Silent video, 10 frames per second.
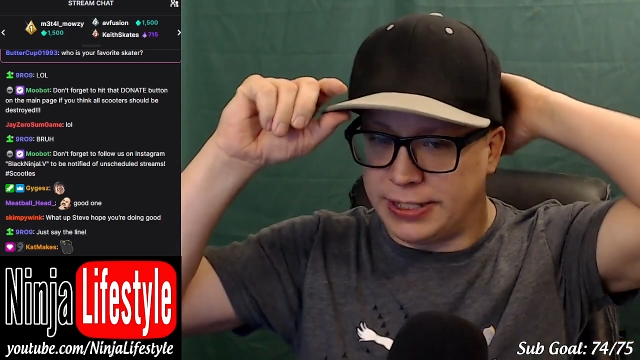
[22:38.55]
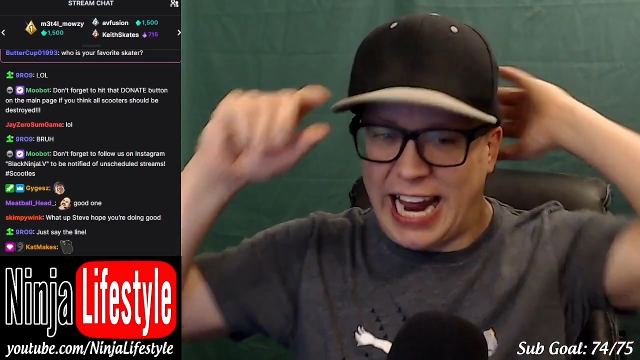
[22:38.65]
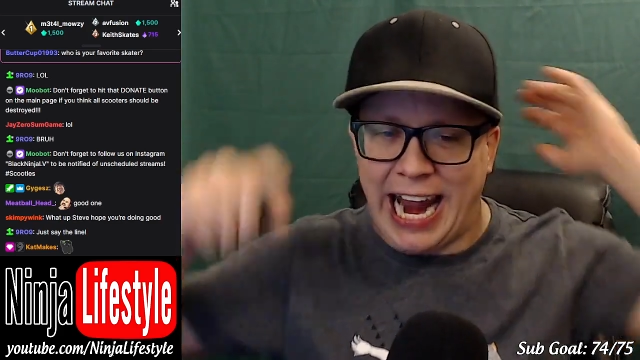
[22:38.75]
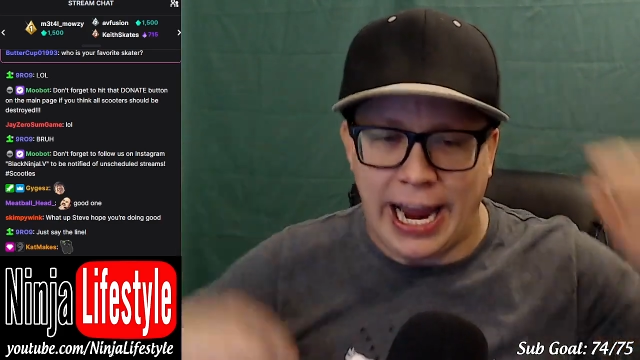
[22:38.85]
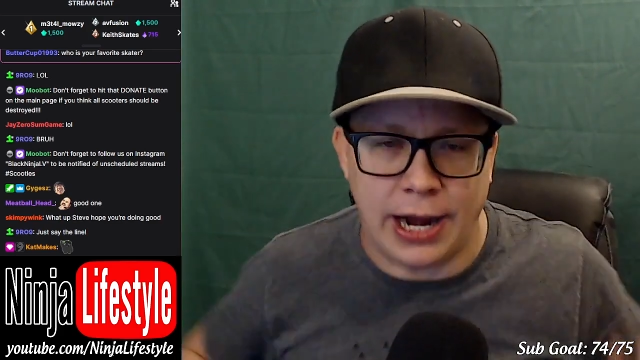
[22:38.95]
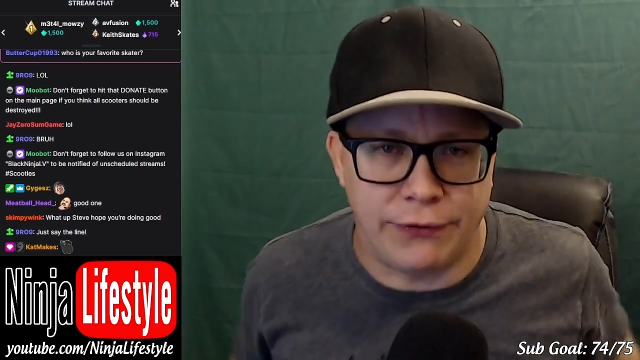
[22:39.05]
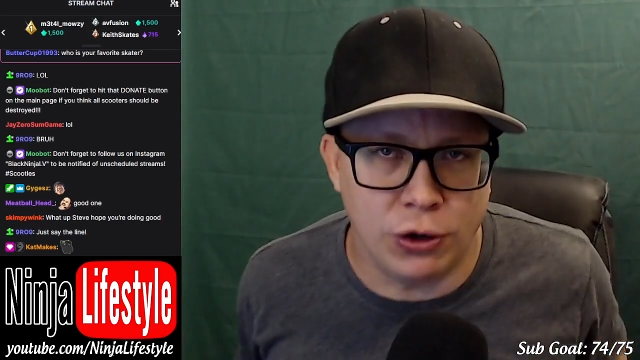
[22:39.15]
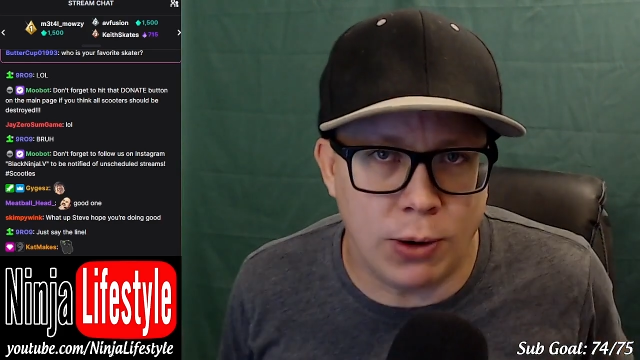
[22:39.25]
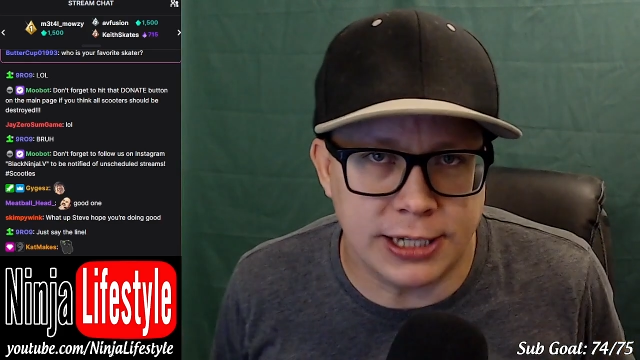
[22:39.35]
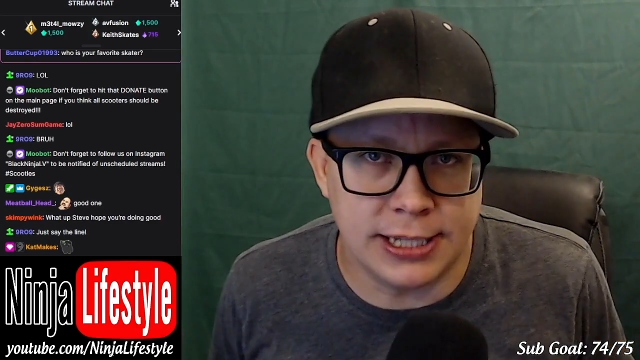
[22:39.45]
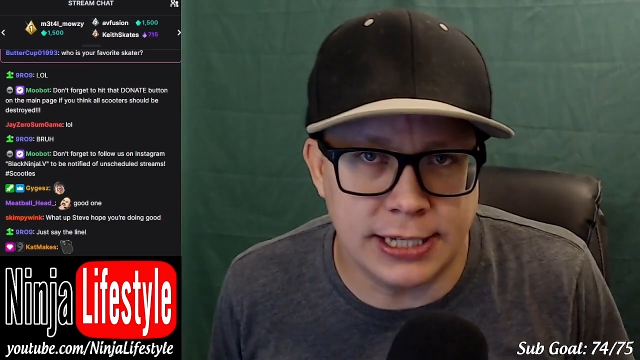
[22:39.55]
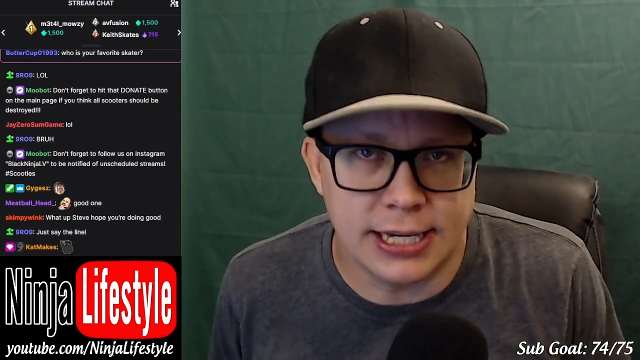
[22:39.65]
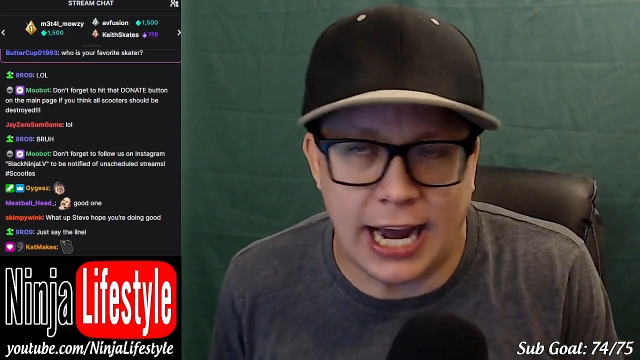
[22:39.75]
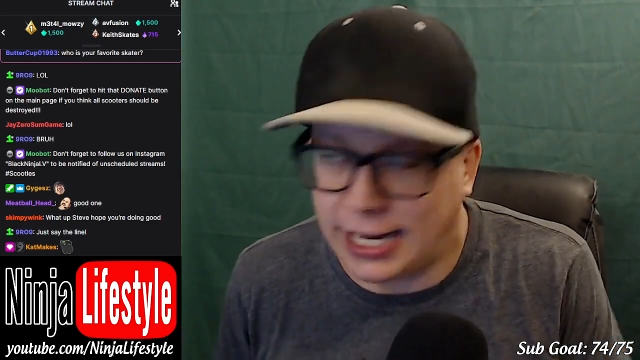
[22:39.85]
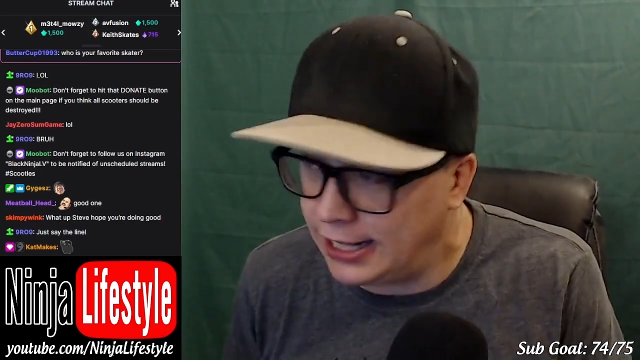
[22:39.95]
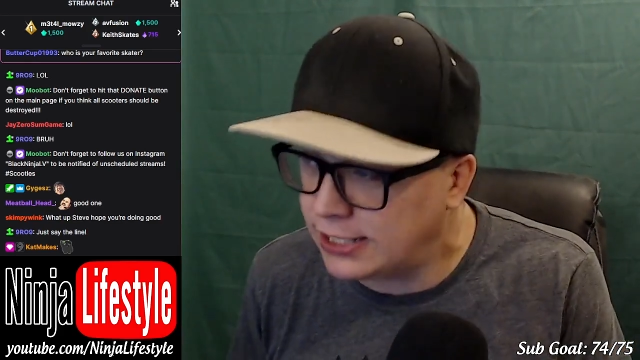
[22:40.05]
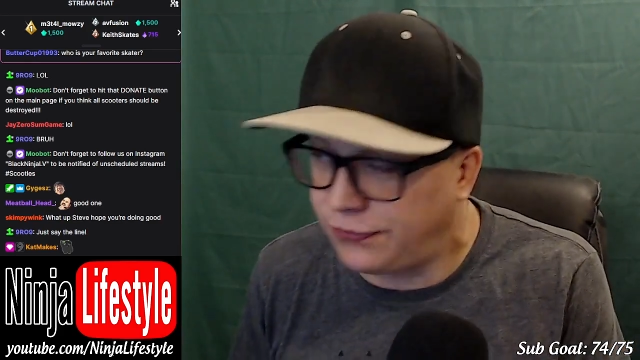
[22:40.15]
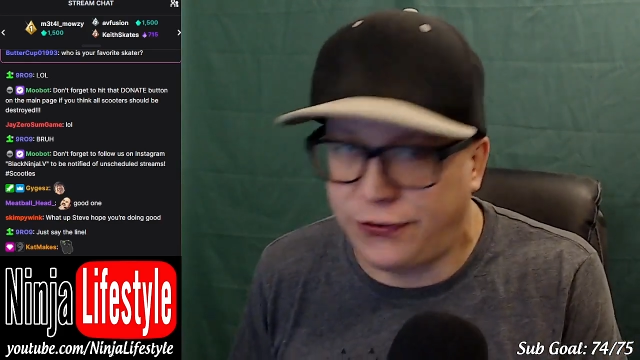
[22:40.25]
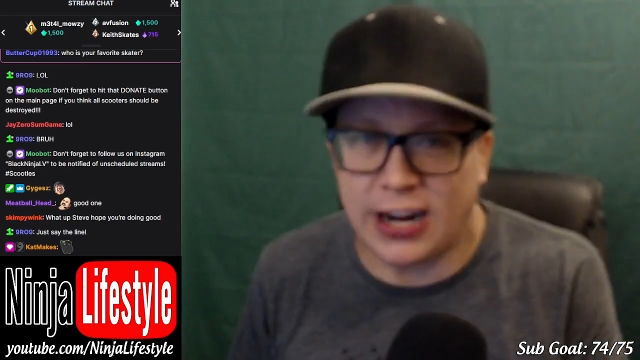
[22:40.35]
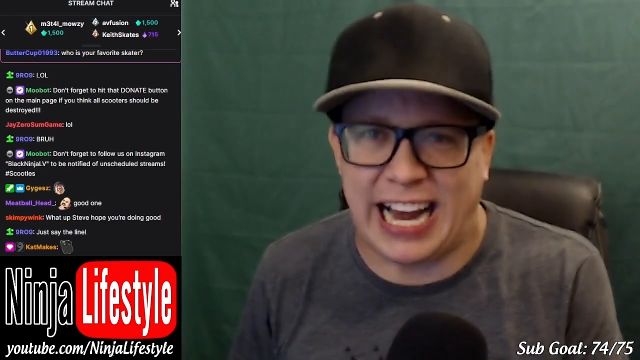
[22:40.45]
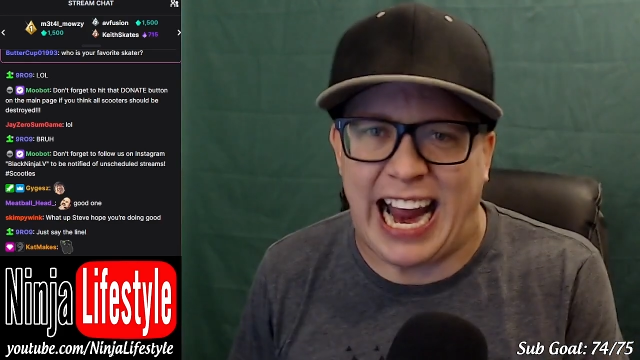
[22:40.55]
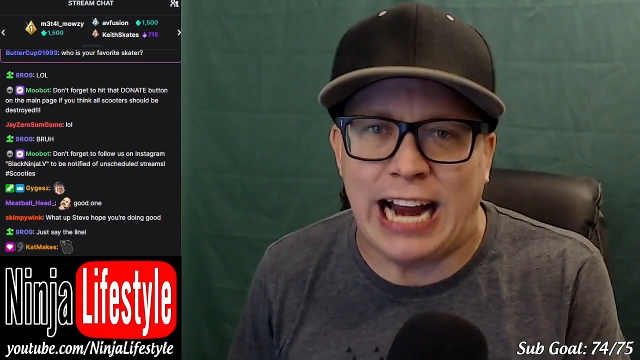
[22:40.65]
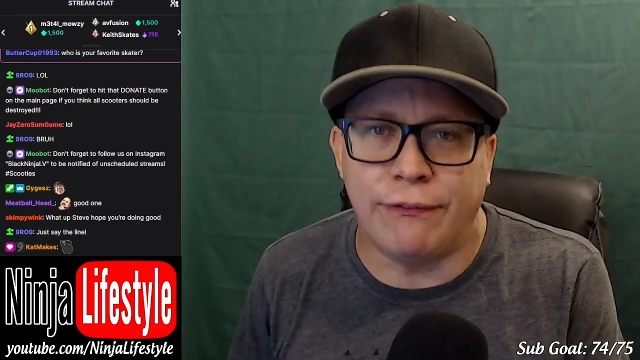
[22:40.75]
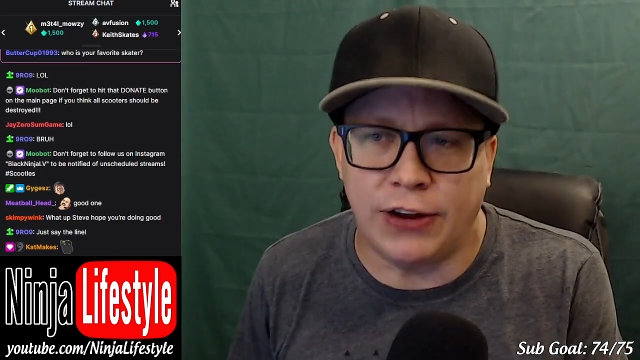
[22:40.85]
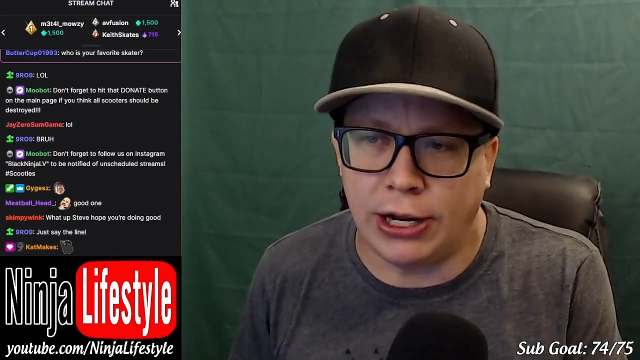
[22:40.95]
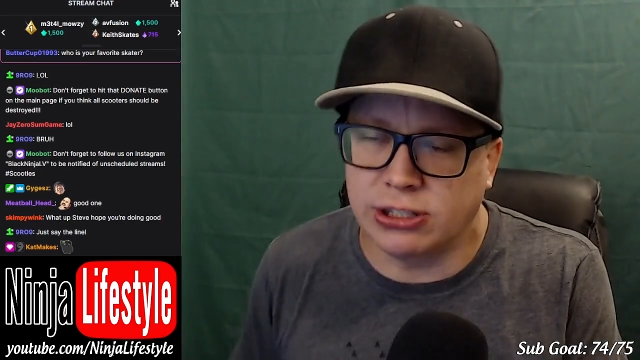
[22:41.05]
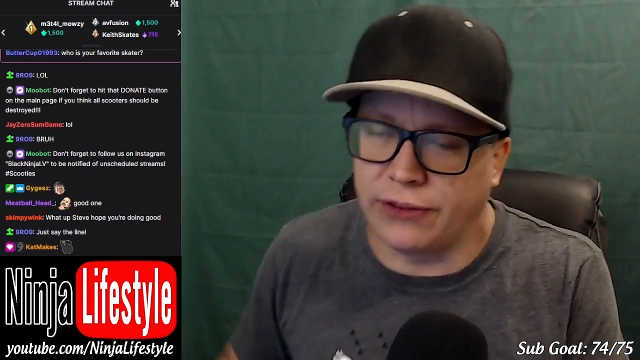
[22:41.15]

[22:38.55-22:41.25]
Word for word: Dan, if you're watching this, I clicked fucking eight videos.